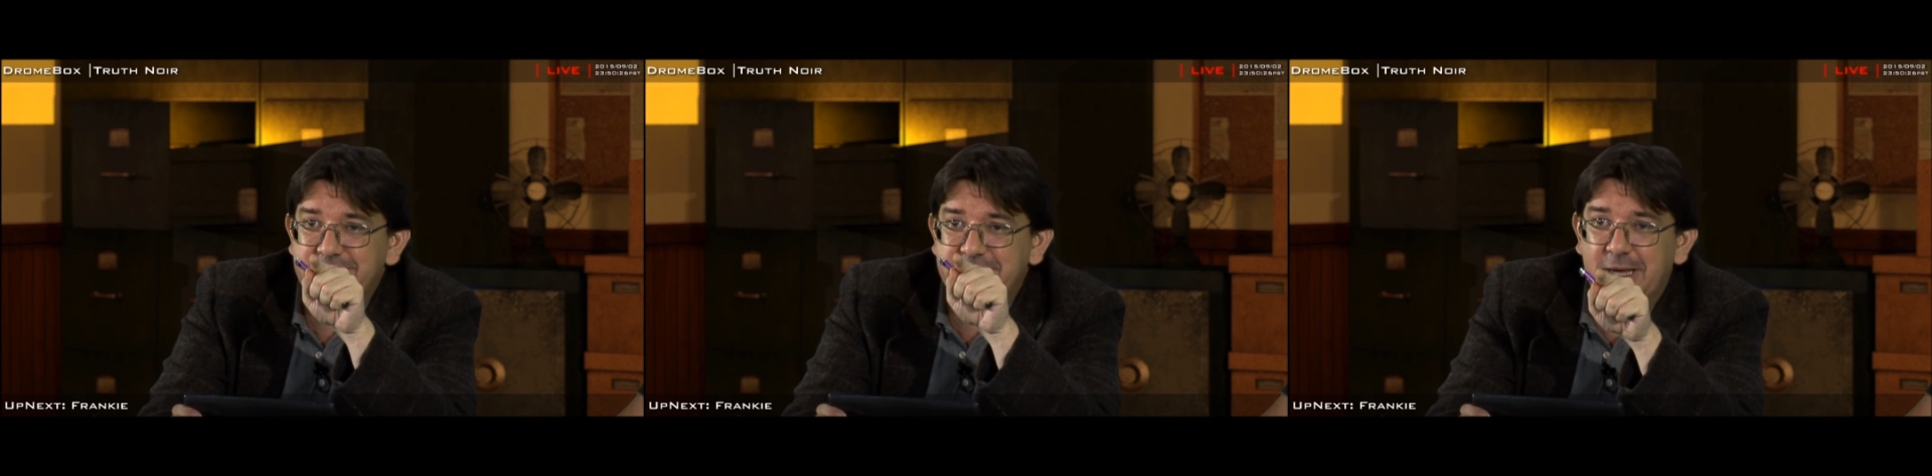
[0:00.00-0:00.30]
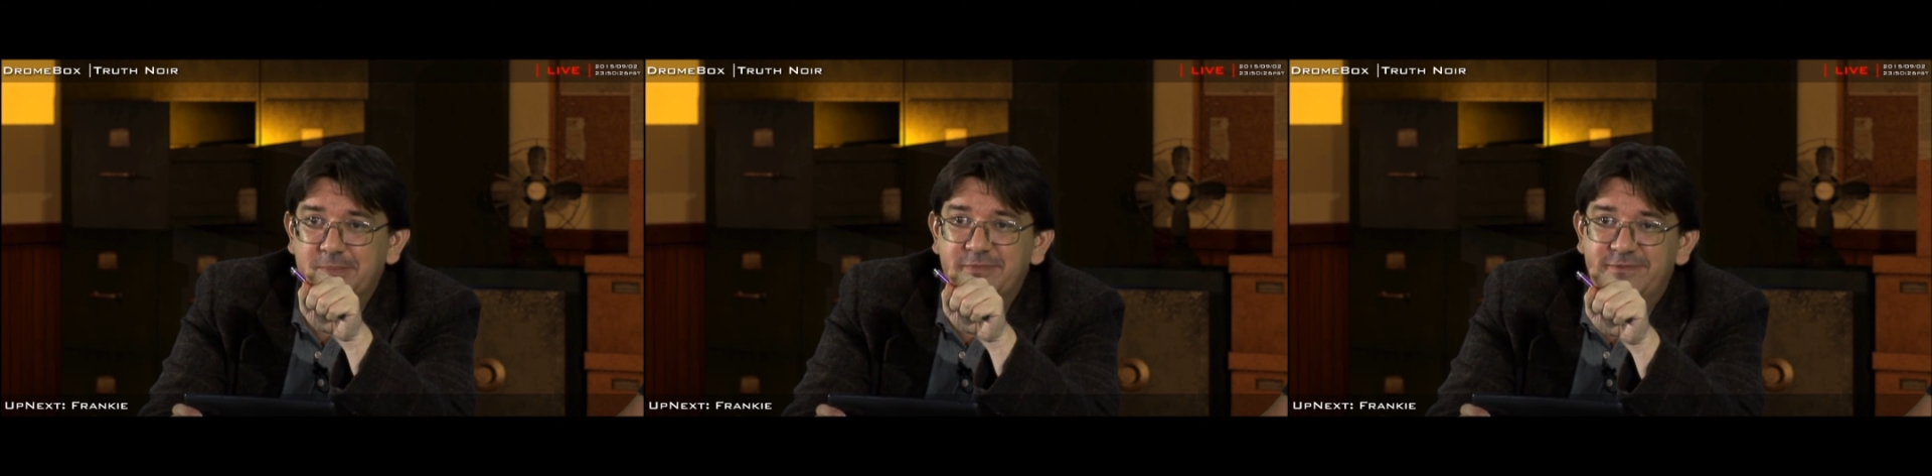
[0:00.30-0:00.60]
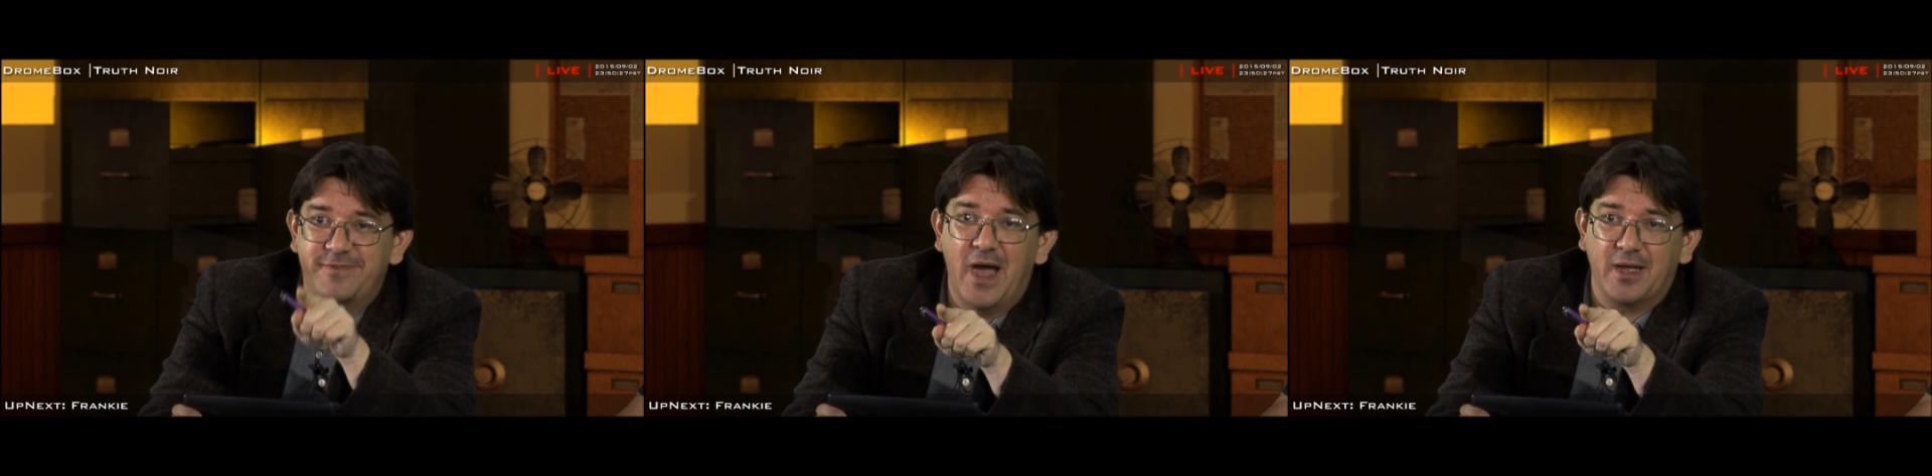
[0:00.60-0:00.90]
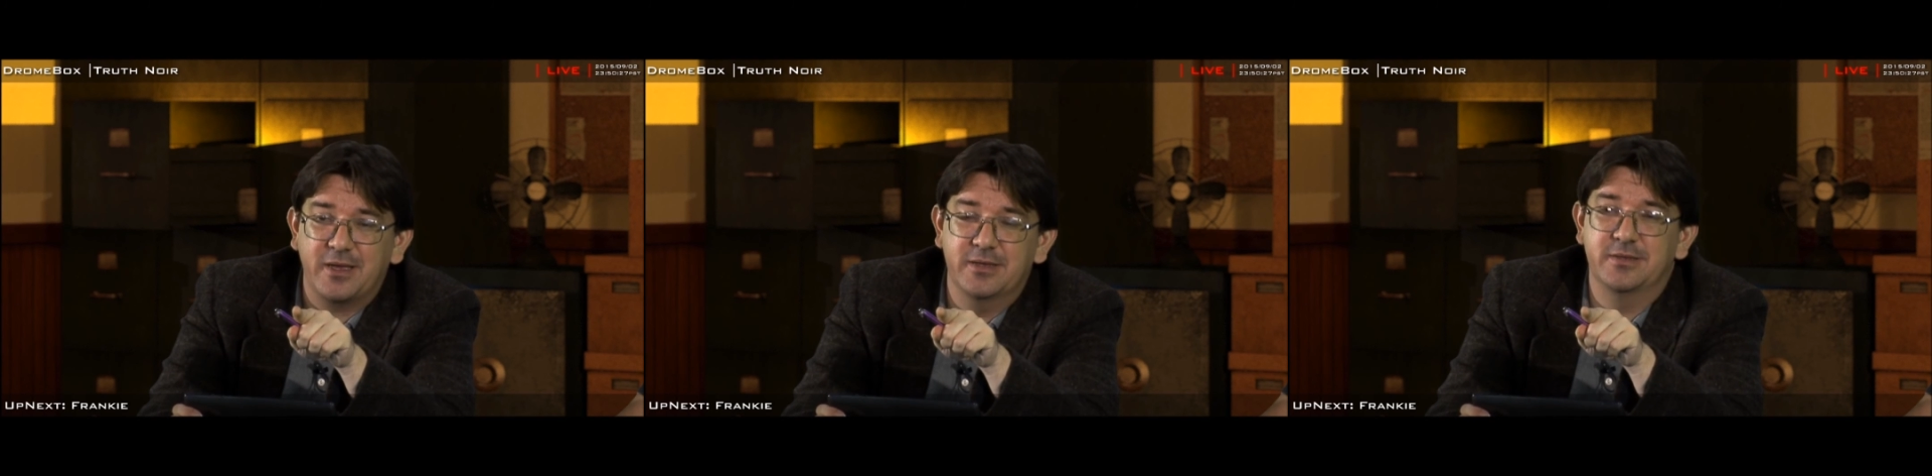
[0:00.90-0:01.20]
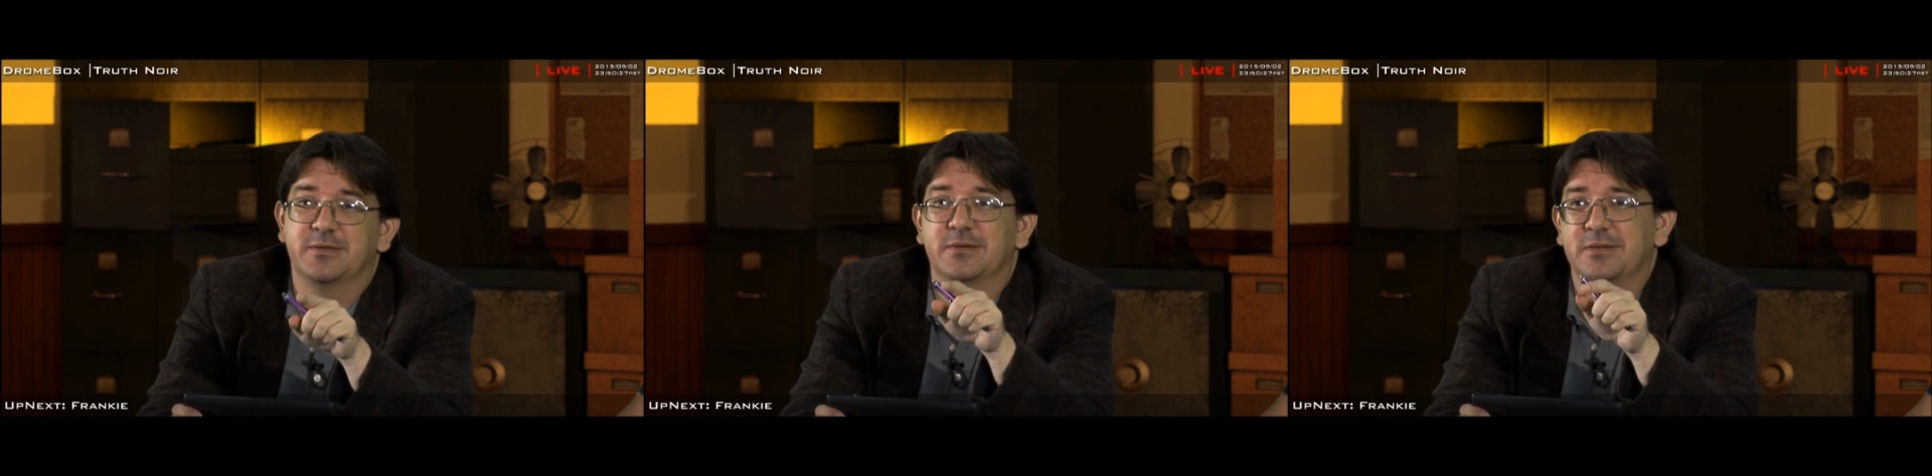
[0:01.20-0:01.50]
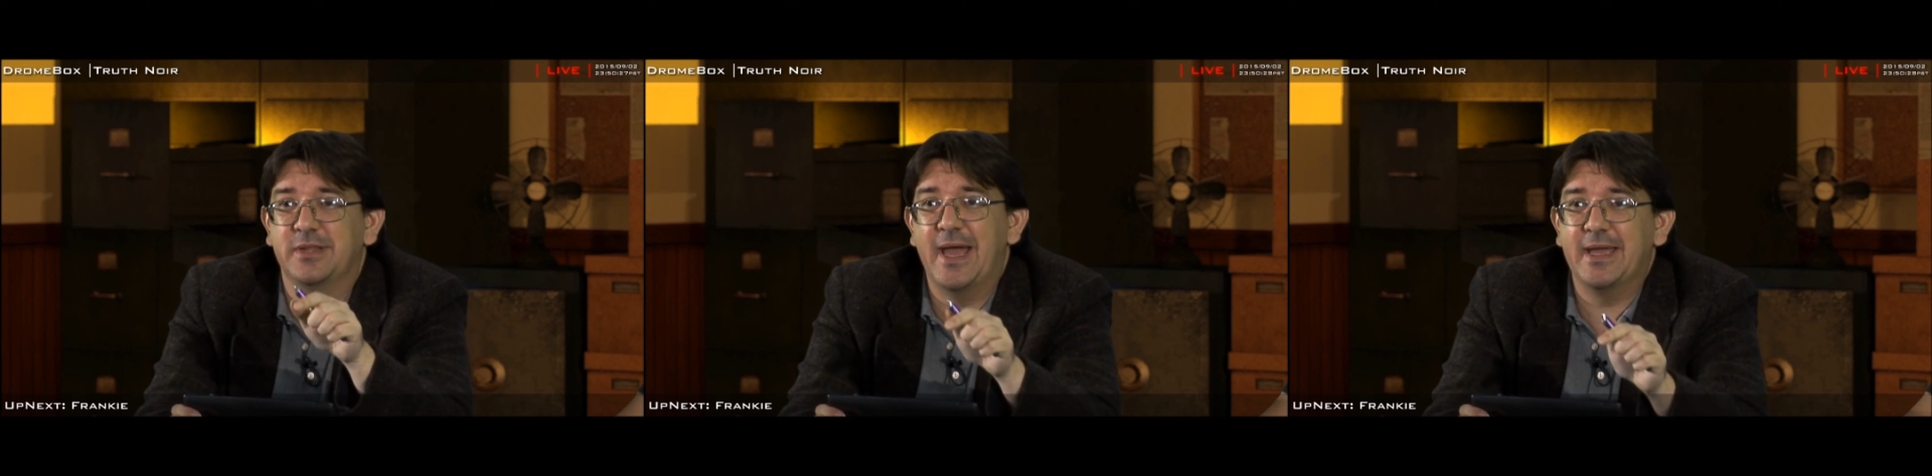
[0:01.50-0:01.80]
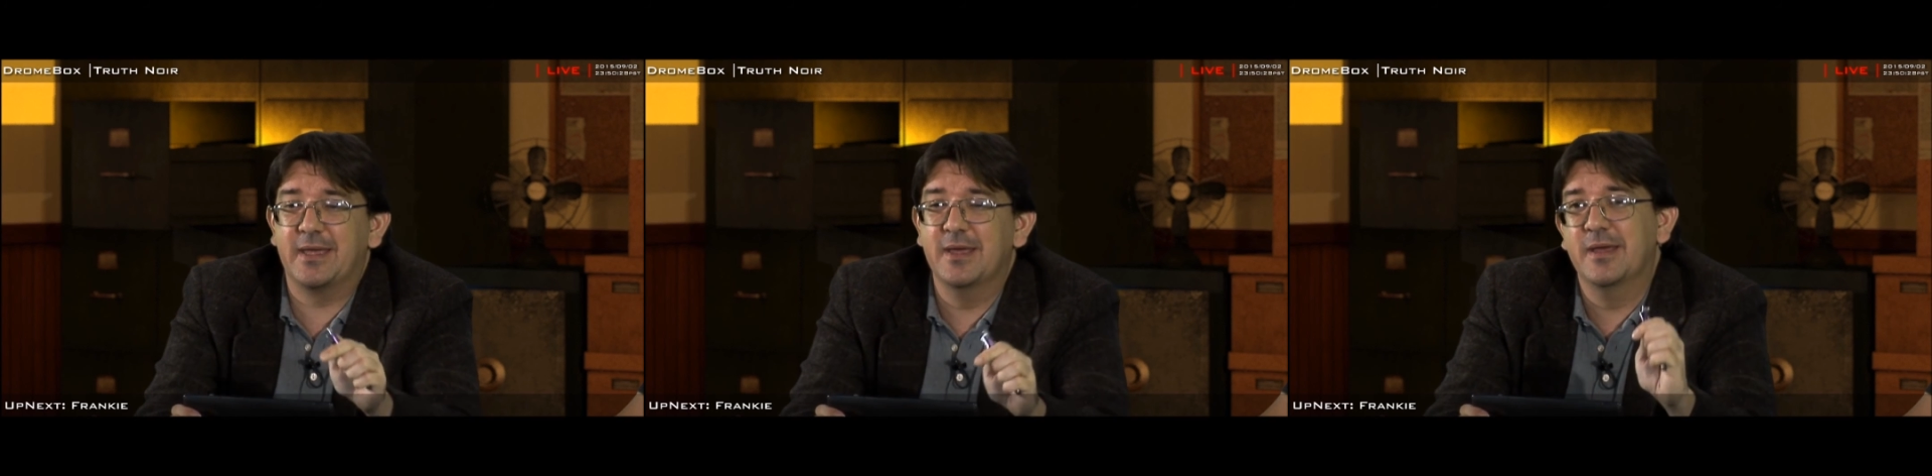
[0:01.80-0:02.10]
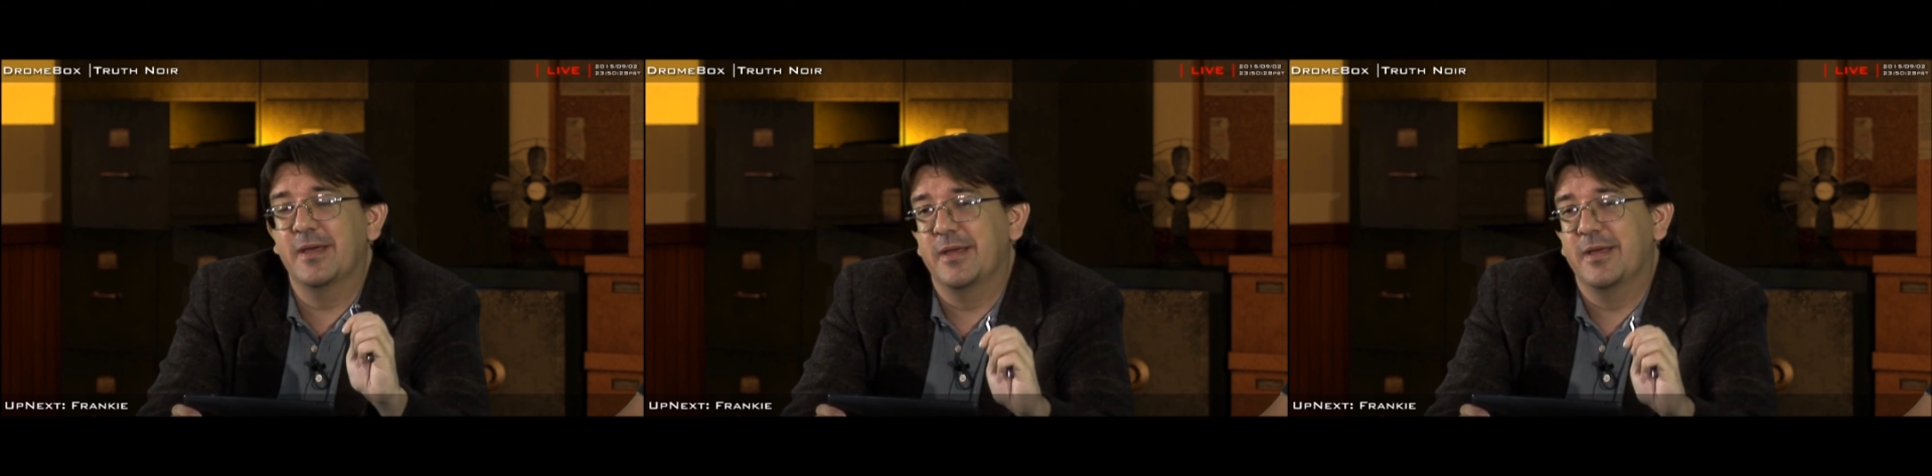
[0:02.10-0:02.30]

dumb fuck. Like